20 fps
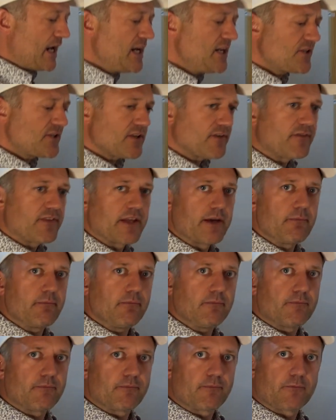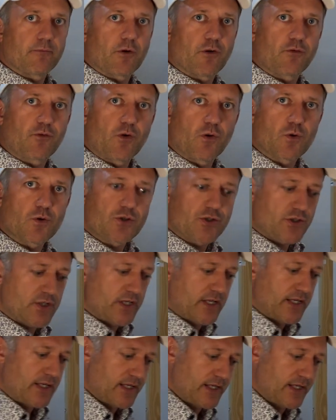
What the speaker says: each of them, of course,